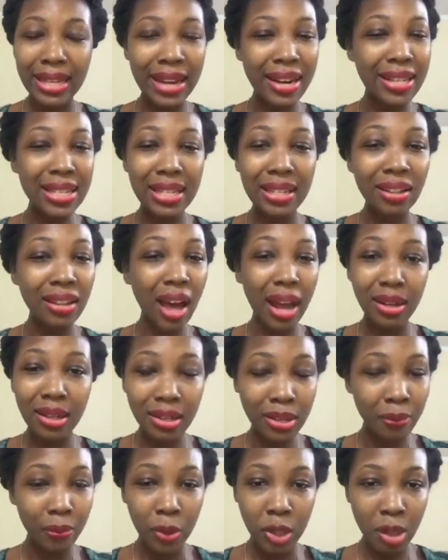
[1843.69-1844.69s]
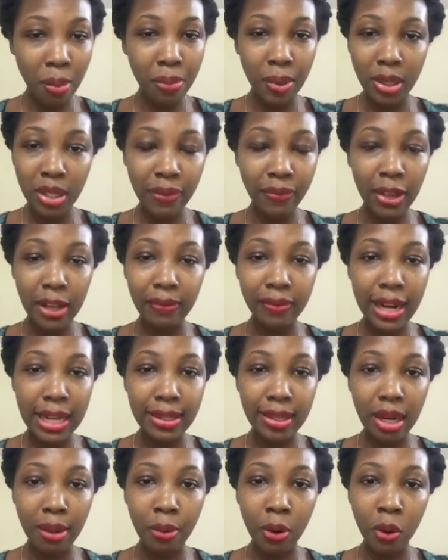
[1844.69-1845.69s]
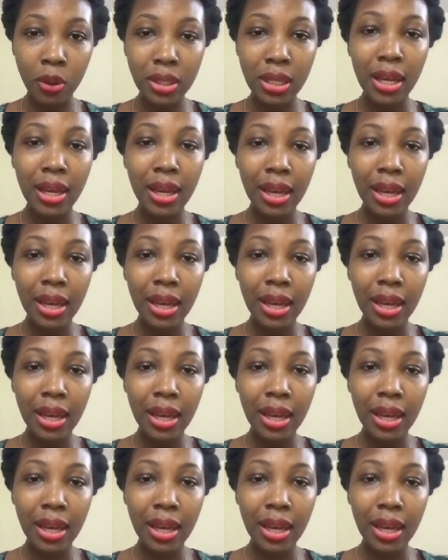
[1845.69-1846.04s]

and it's not something to feel flattered about.